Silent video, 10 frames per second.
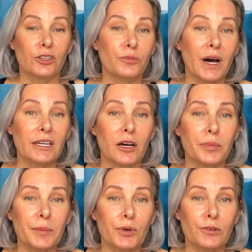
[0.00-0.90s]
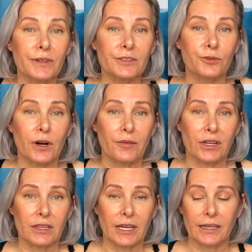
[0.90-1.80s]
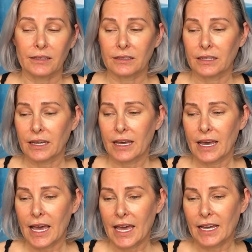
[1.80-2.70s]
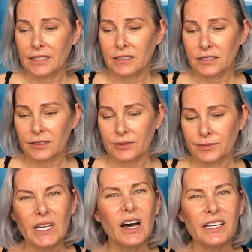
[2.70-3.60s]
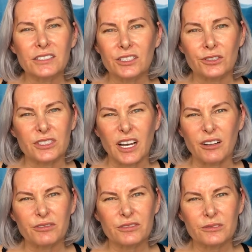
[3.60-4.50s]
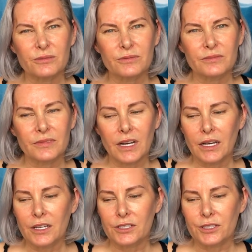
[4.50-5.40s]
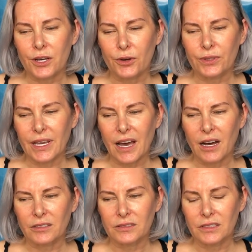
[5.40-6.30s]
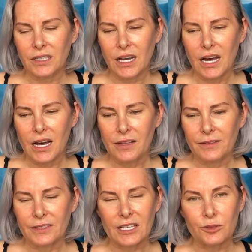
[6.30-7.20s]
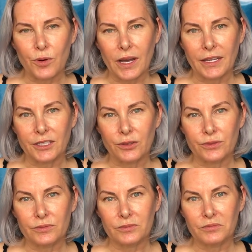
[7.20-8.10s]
you might not be perfect for everything, and be kind to yourself. So yeah, that's why I don't